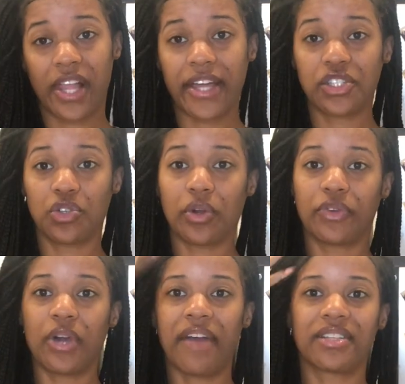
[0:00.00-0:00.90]
like to, or if
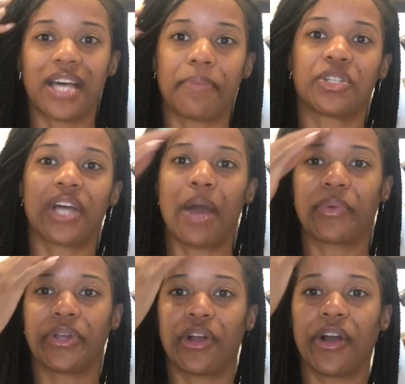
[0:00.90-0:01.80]
you have a type of job
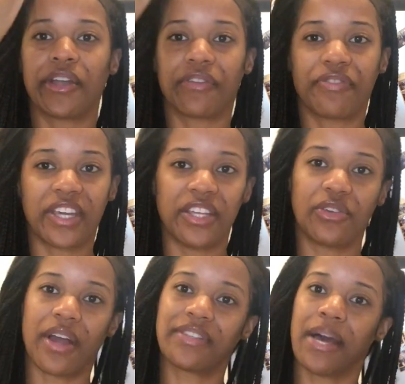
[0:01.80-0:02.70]
where you're on your feet, you
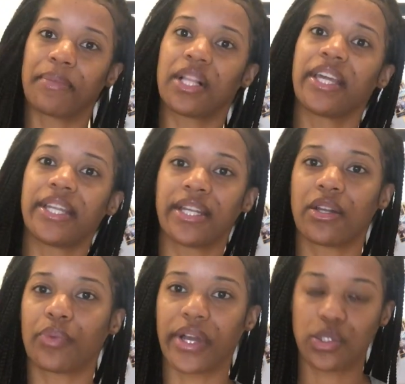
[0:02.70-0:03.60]
don't have time to clean it in
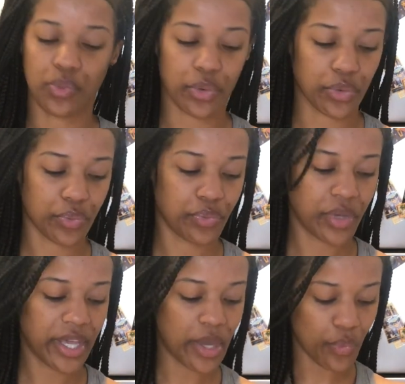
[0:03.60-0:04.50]
the restroom.
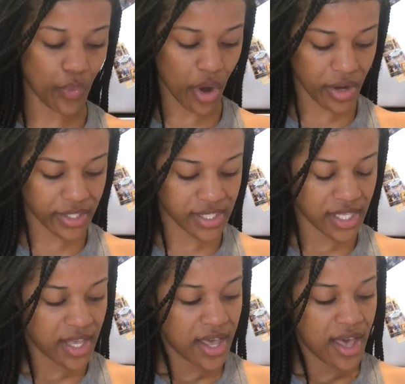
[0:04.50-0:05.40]
It works.
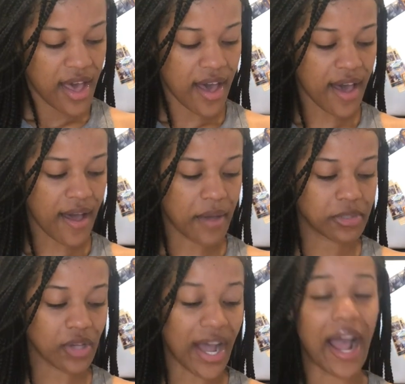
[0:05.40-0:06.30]

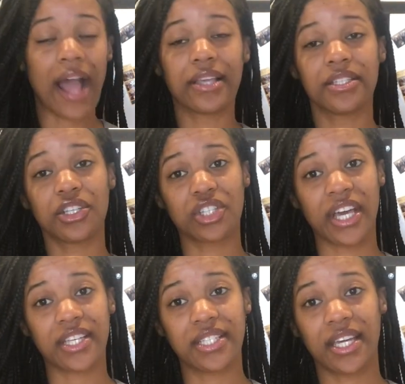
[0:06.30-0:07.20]
So I highly
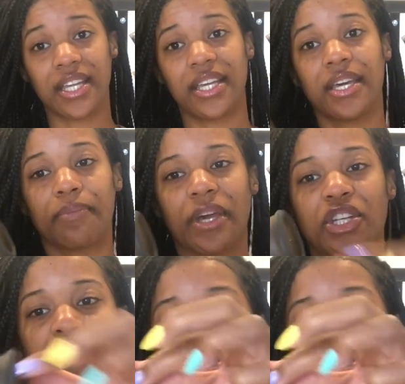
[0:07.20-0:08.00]
suggest getting it. Make sure